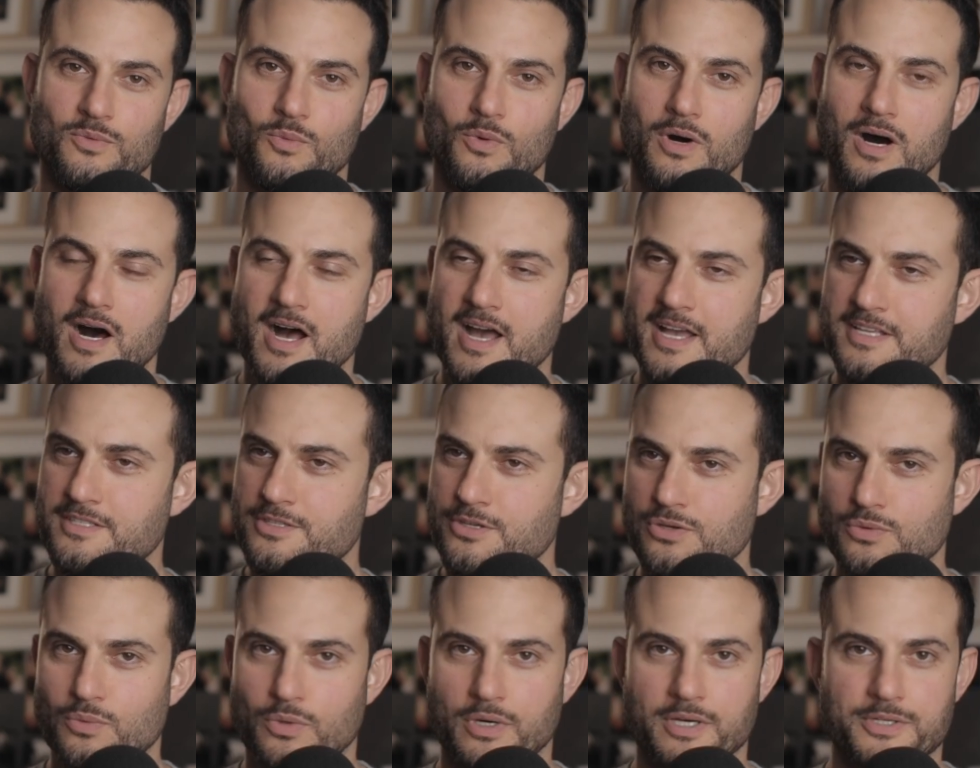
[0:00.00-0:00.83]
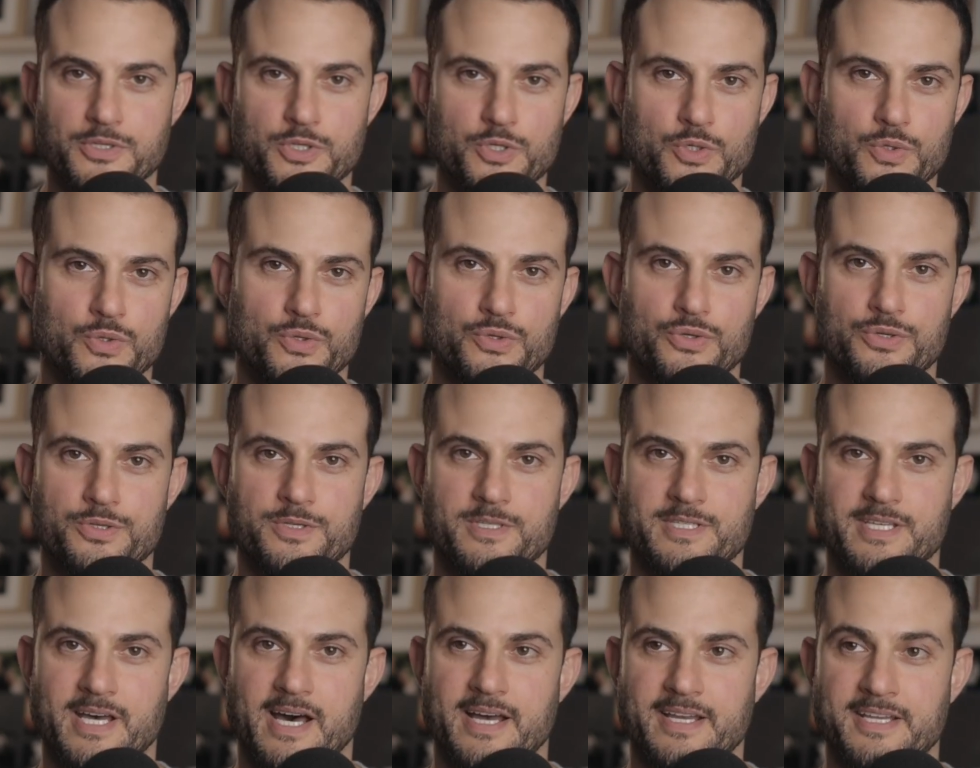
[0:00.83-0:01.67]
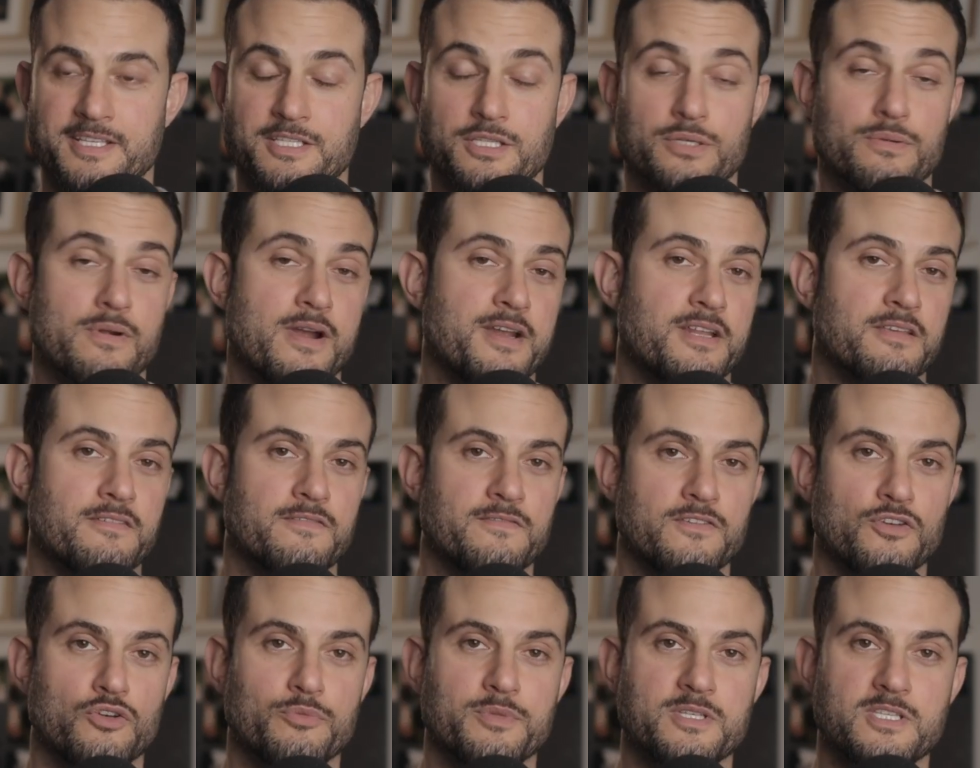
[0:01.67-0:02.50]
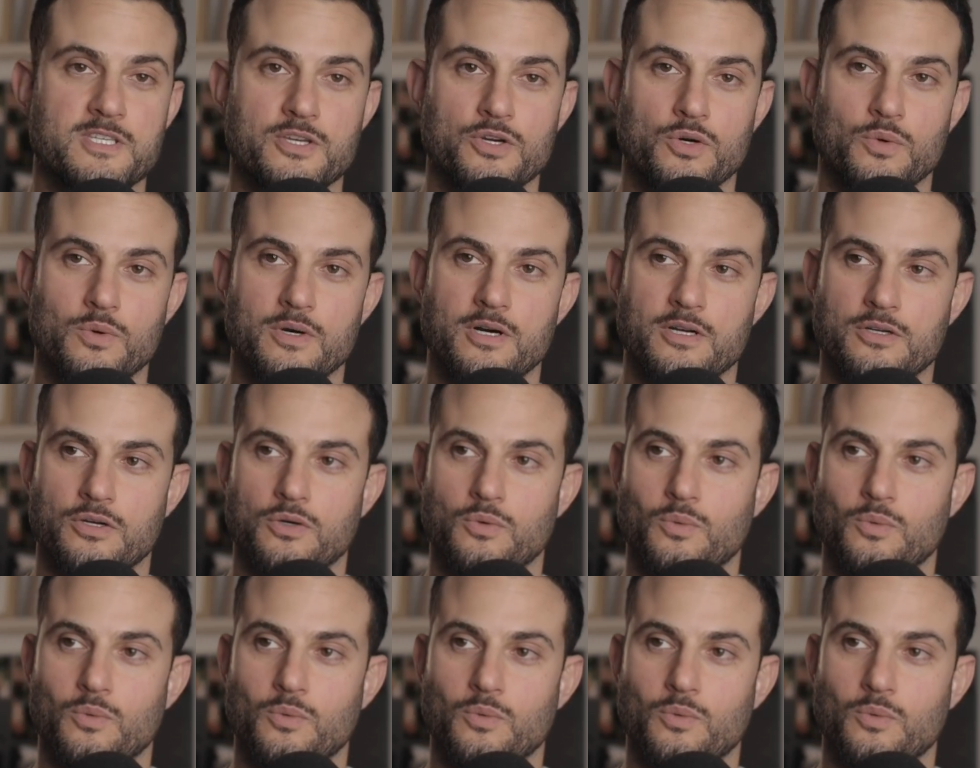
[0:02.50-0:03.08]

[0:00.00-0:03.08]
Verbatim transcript: Why do you want to start integrating film into your work?